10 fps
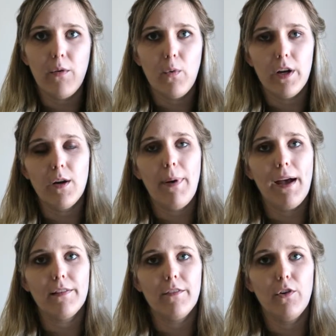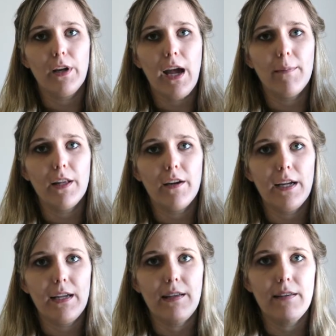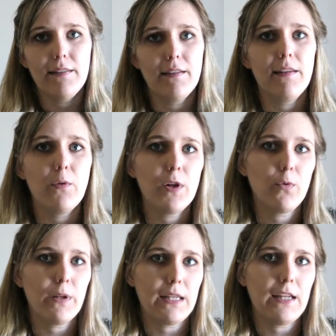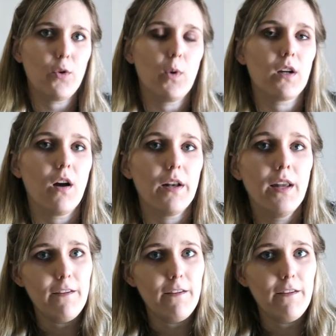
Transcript: and where your passive vocabulary is to see what you really need to work on.